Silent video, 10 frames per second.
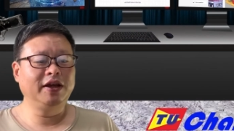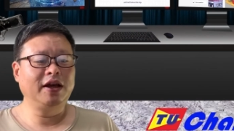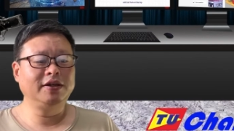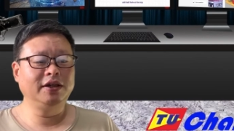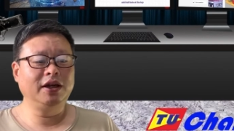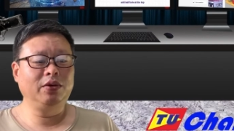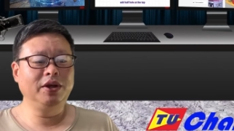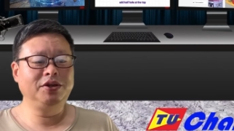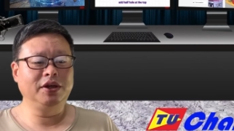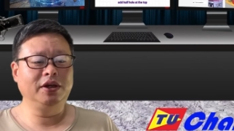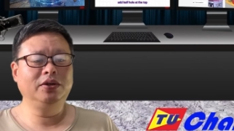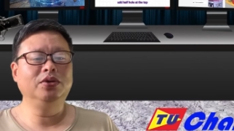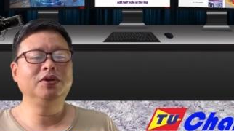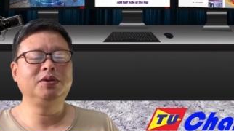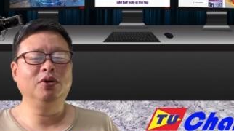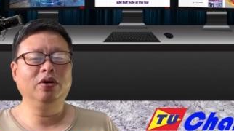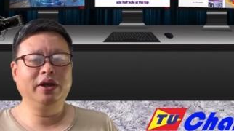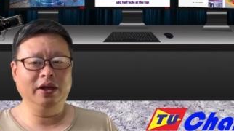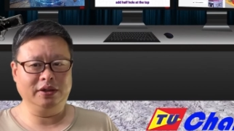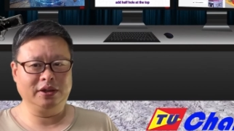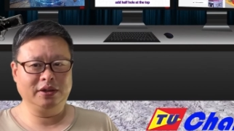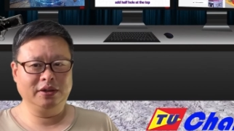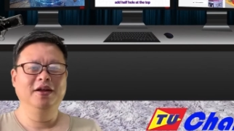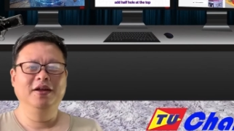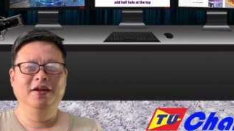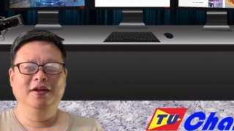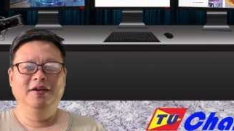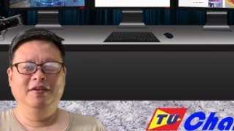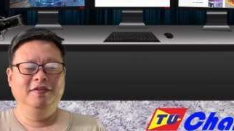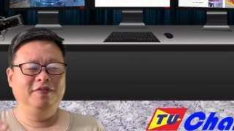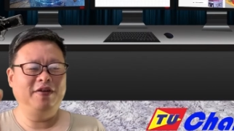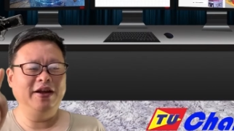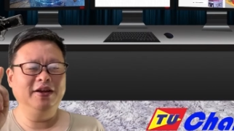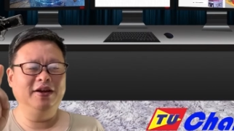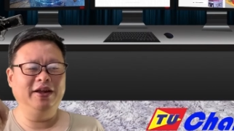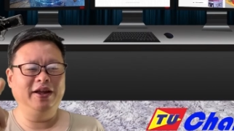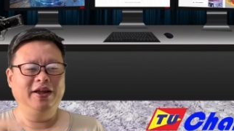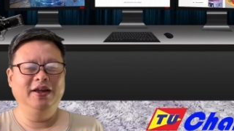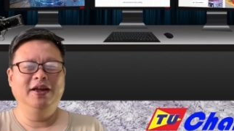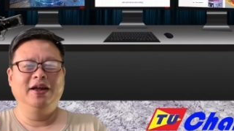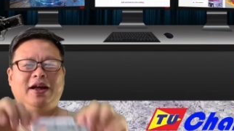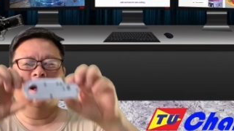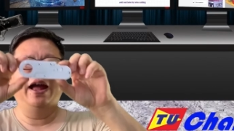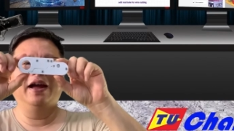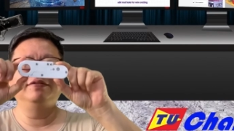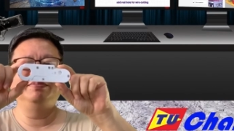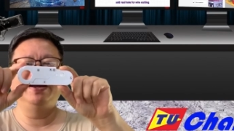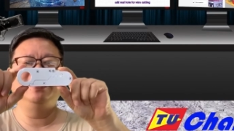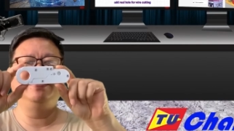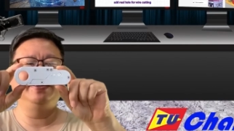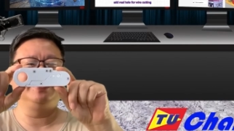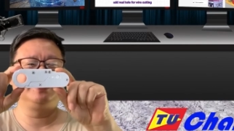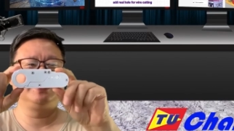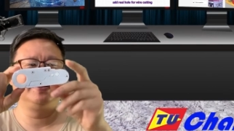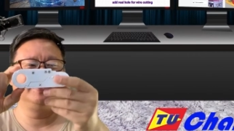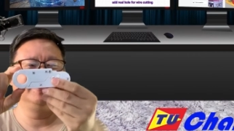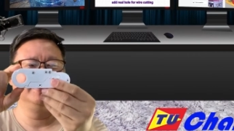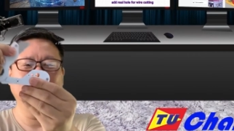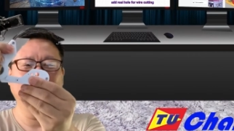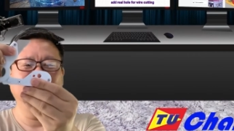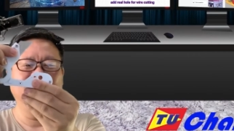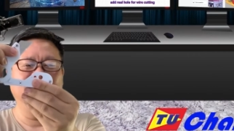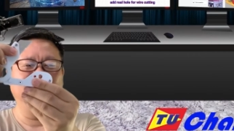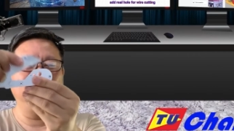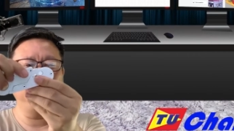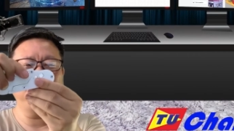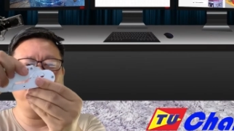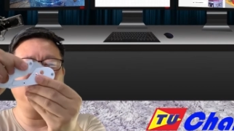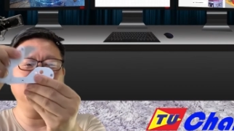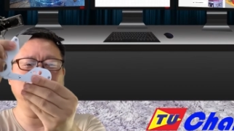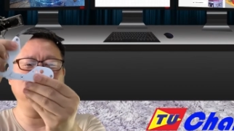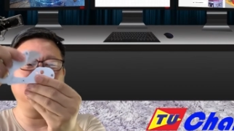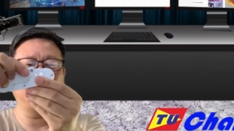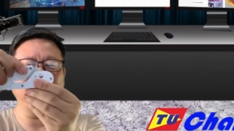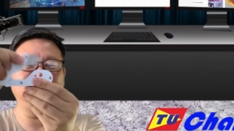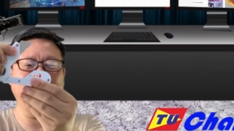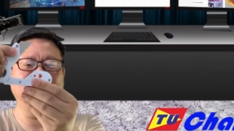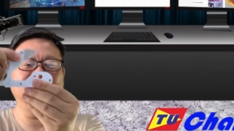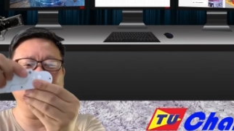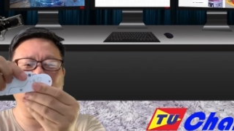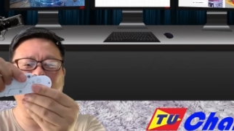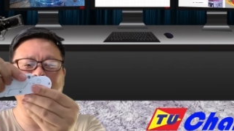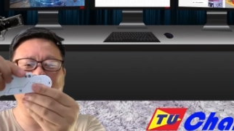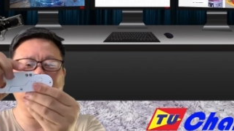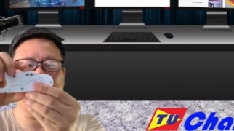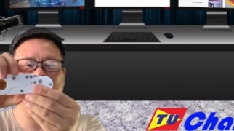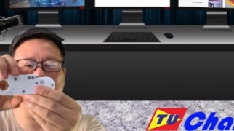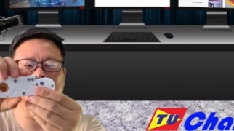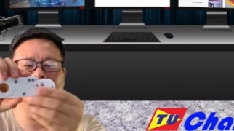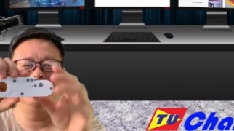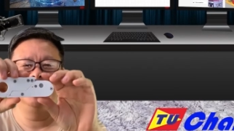consideration to small kids. Finally, I have made this. A multifunctional cutting and wire stripper